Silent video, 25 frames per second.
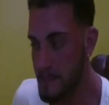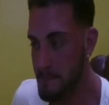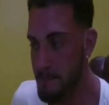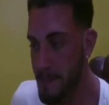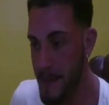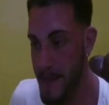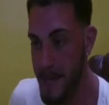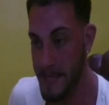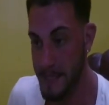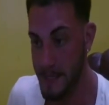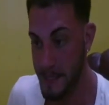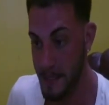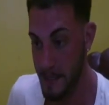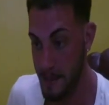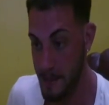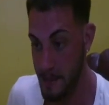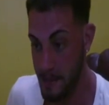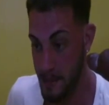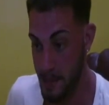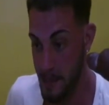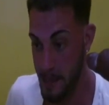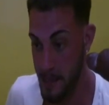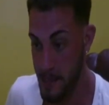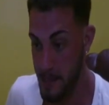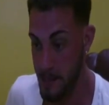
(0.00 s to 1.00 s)
it's
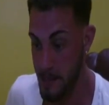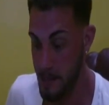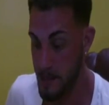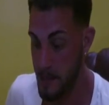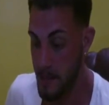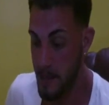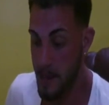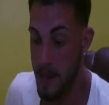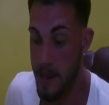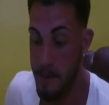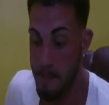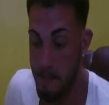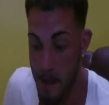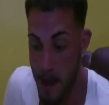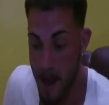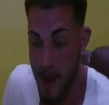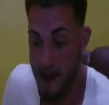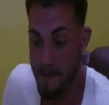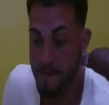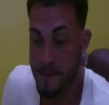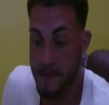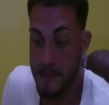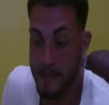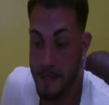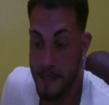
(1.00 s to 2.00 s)
basically a
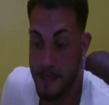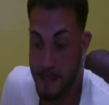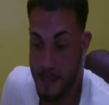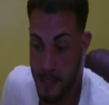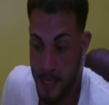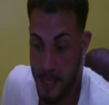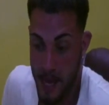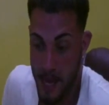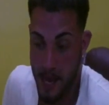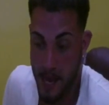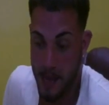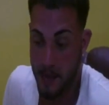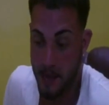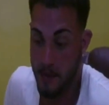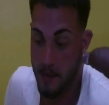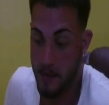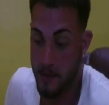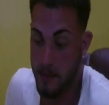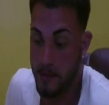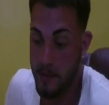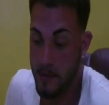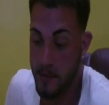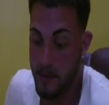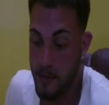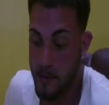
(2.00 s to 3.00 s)

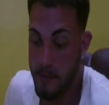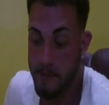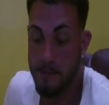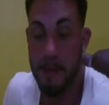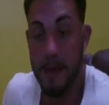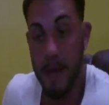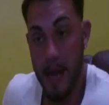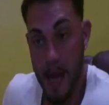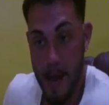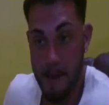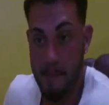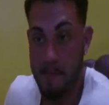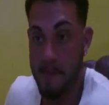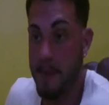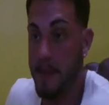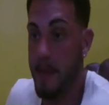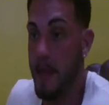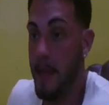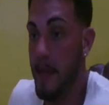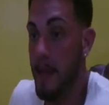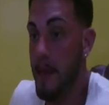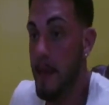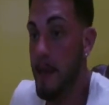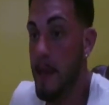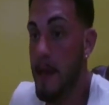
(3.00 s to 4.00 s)
mafia-style
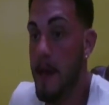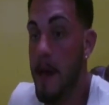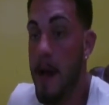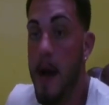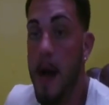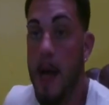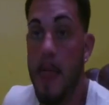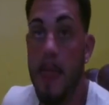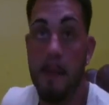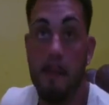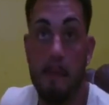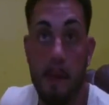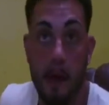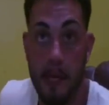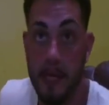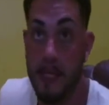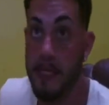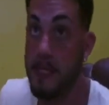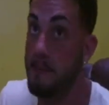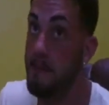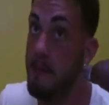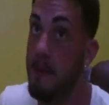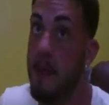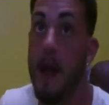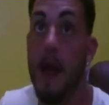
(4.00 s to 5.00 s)
monopoly on the
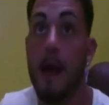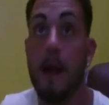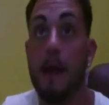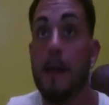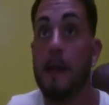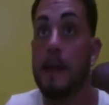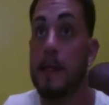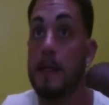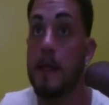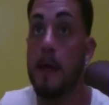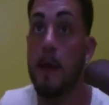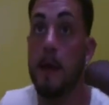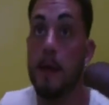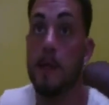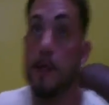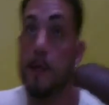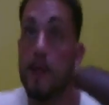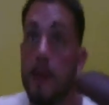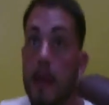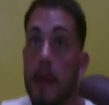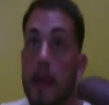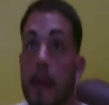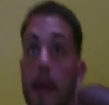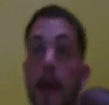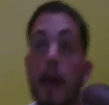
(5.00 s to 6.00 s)
money supply to this
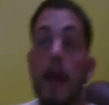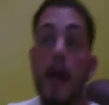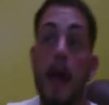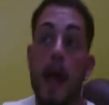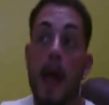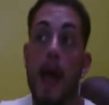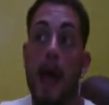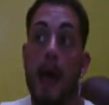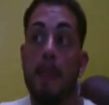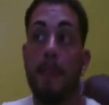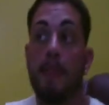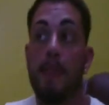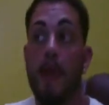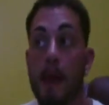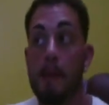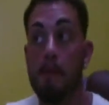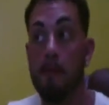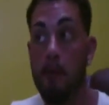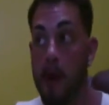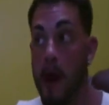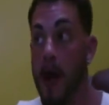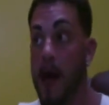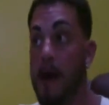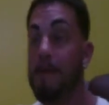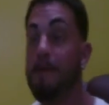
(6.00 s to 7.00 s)
country, and
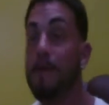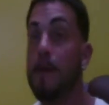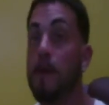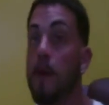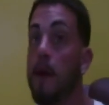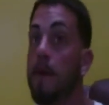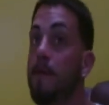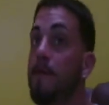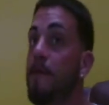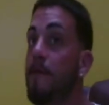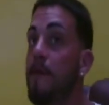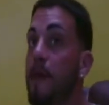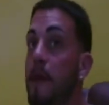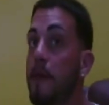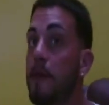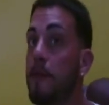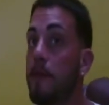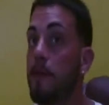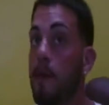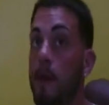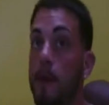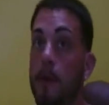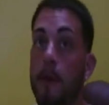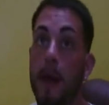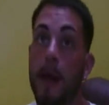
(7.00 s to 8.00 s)
they profit off of
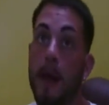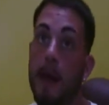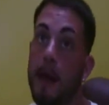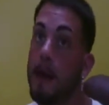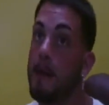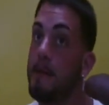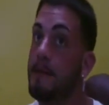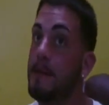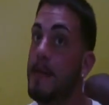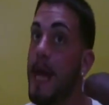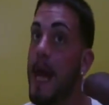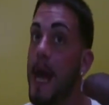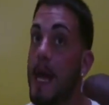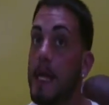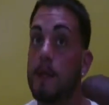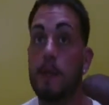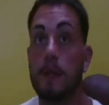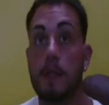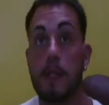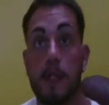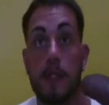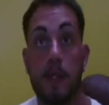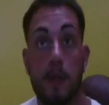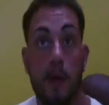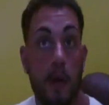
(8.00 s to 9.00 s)
it through income tax,
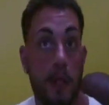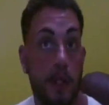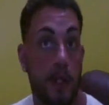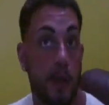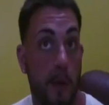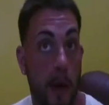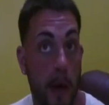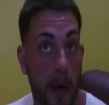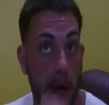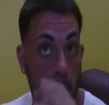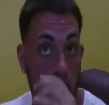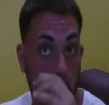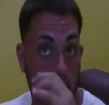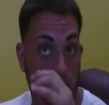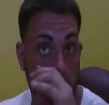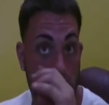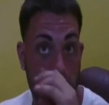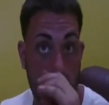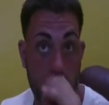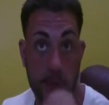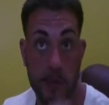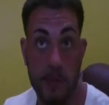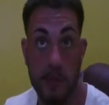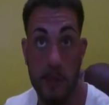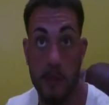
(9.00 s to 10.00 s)
which is also
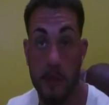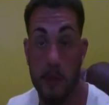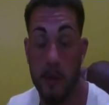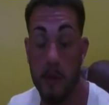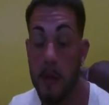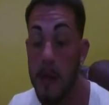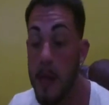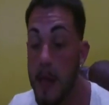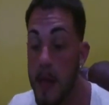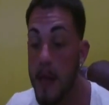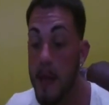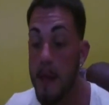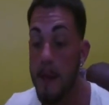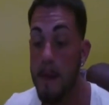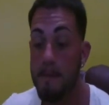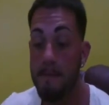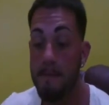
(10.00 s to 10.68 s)
unconstitutional.